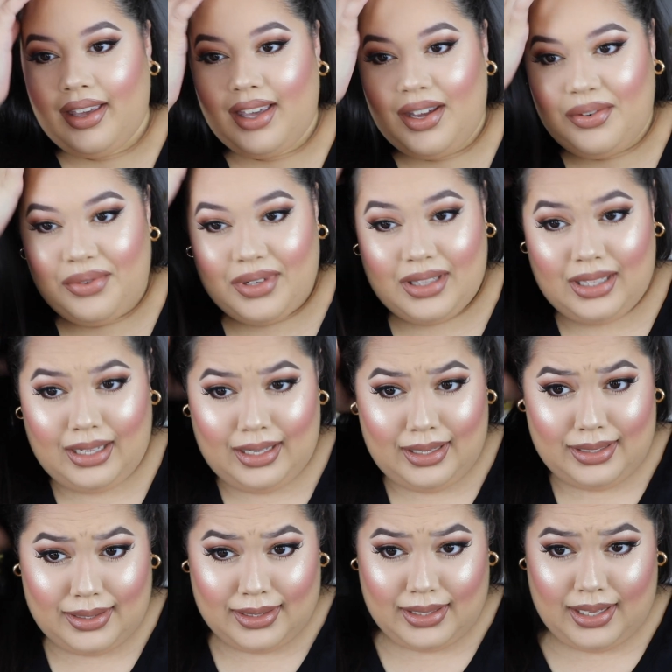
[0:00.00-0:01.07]
can't
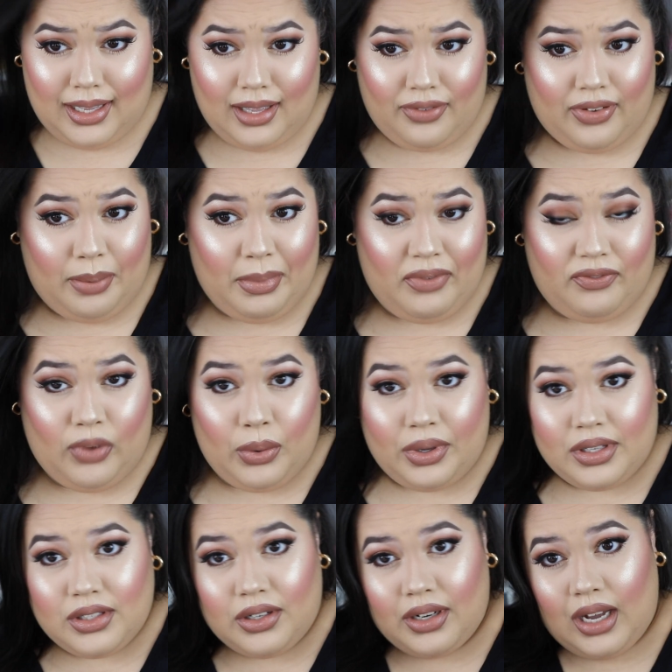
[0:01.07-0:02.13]
really see if I'm in
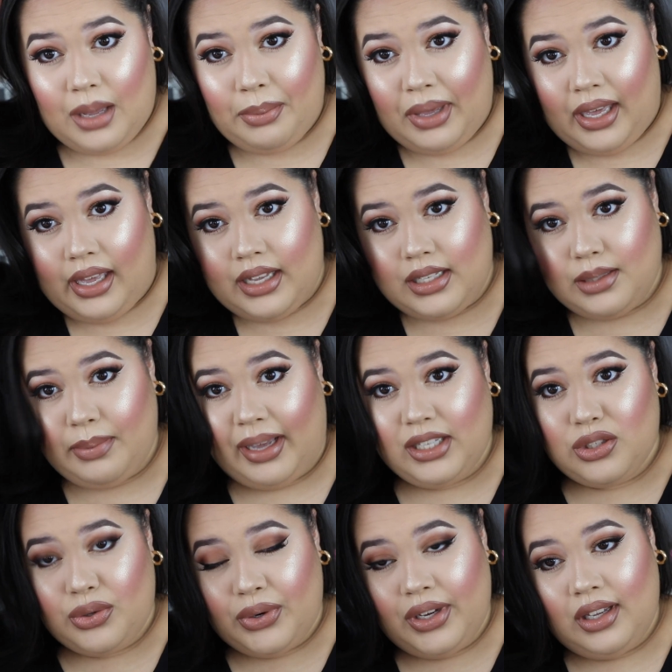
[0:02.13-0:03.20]
focus or not because my
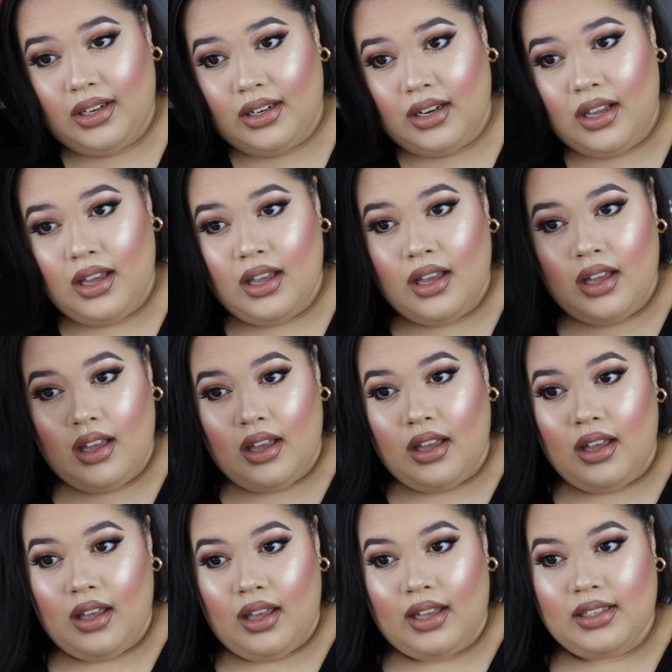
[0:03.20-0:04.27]
screen
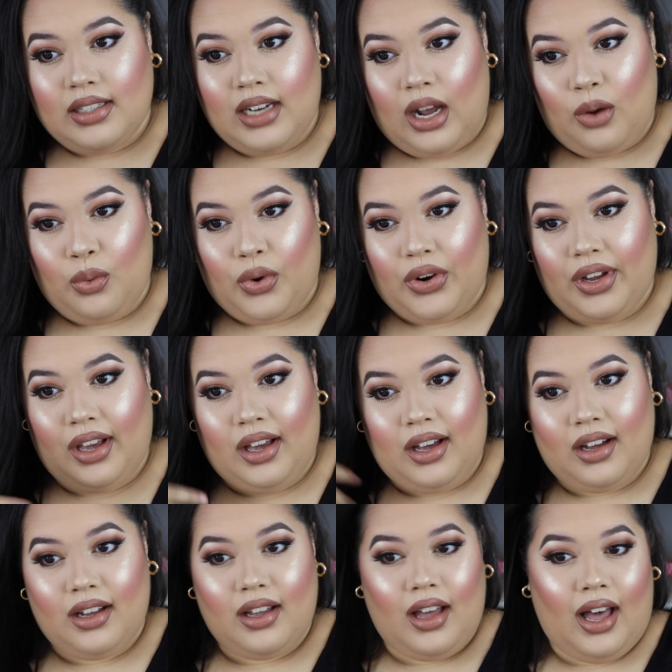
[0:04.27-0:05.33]
is not
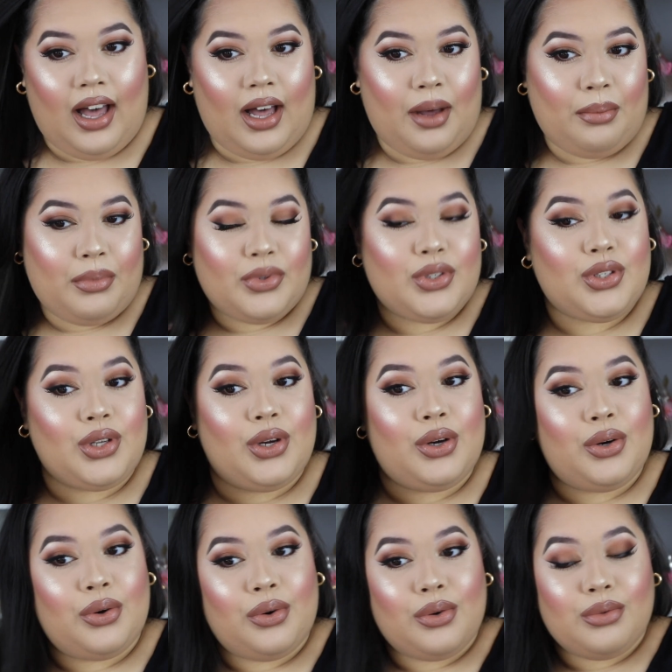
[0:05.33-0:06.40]
working.
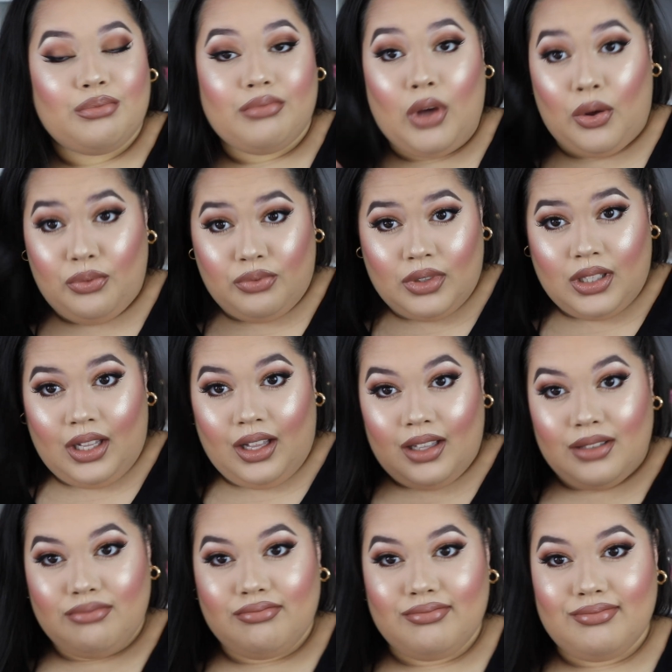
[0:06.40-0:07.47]
So
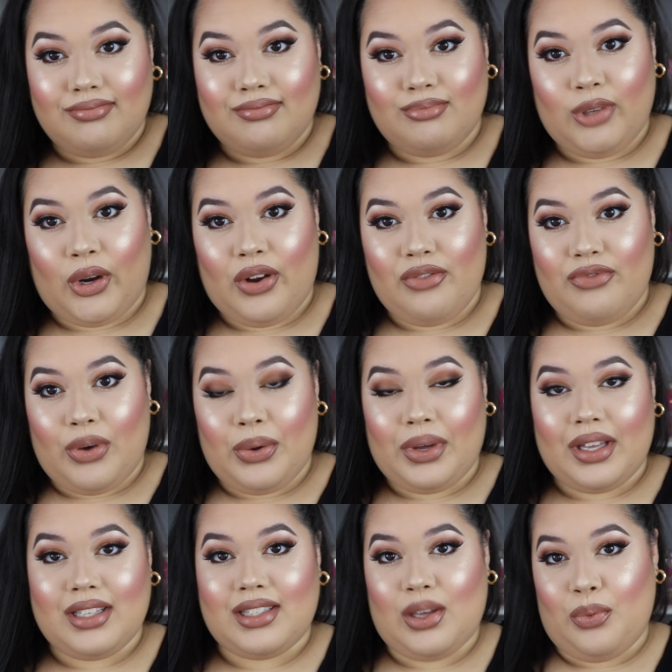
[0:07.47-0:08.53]
hopefully we're in
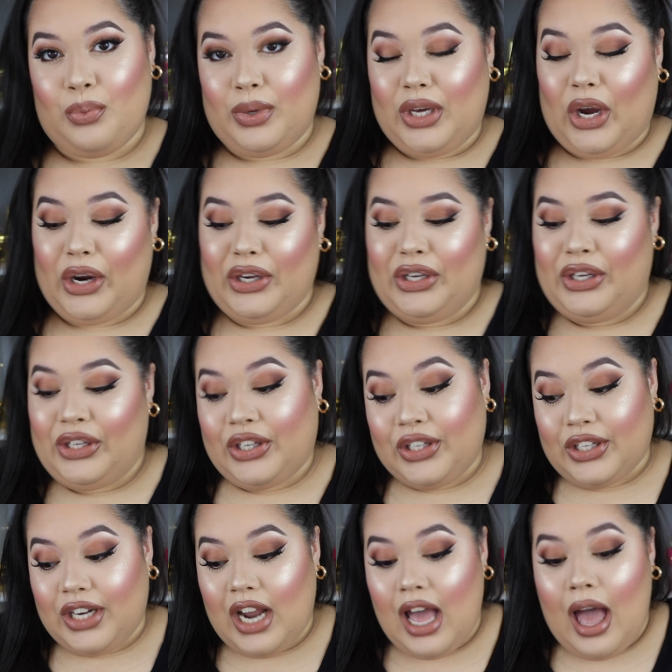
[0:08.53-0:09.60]
focus and we are
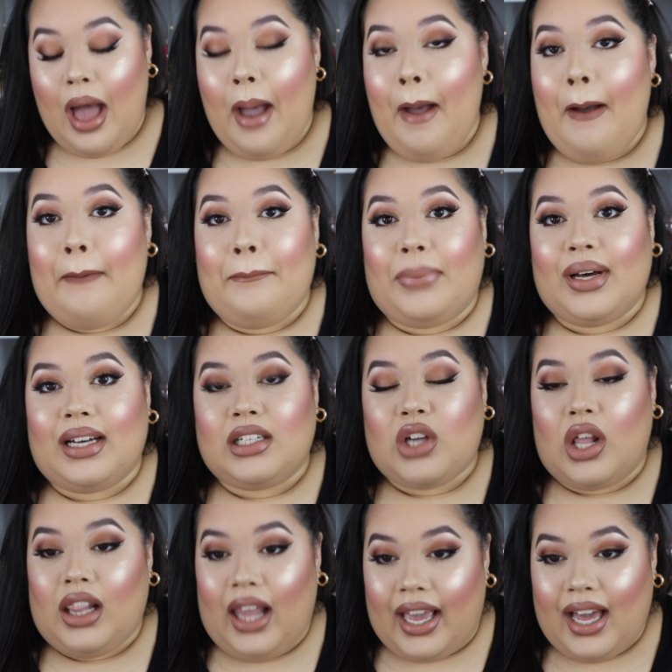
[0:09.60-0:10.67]
good. But
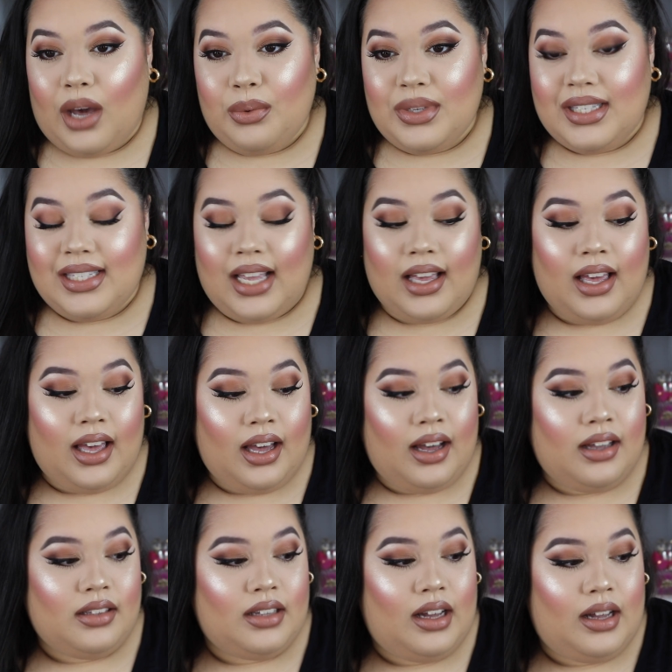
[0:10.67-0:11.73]
like I was
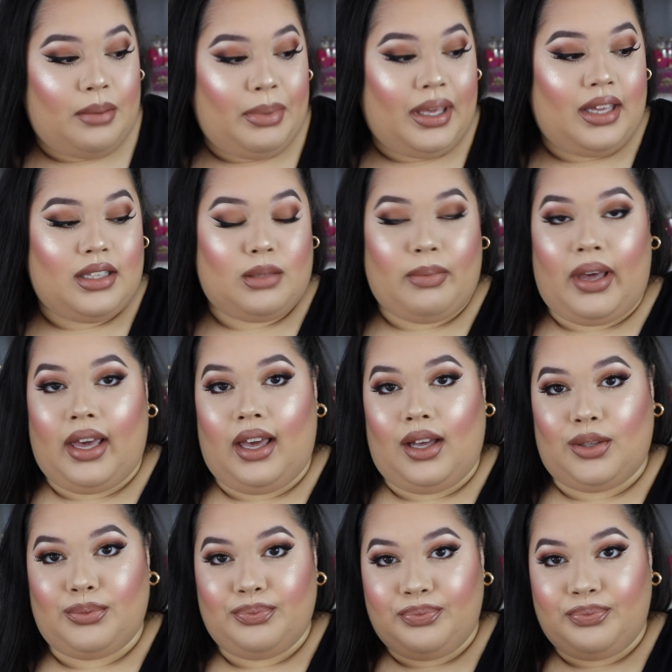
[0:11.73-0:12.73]
saying, because my